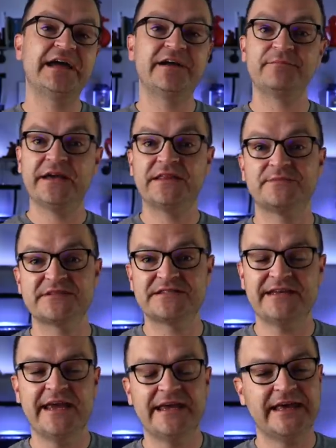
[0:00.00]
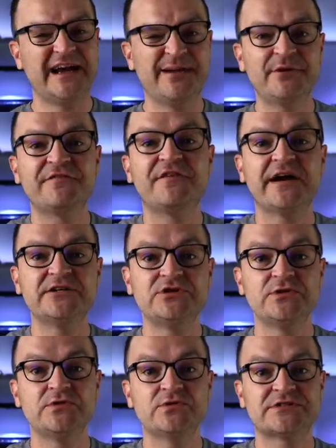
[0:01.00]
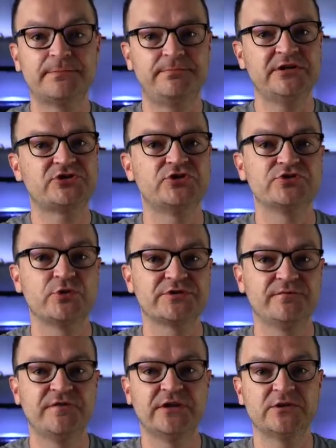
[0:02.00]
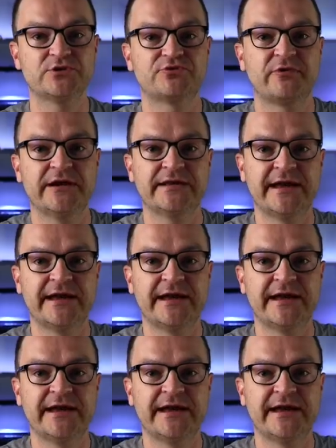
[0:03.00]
have made the mistake, and I'm going to find you some pictures or some videos right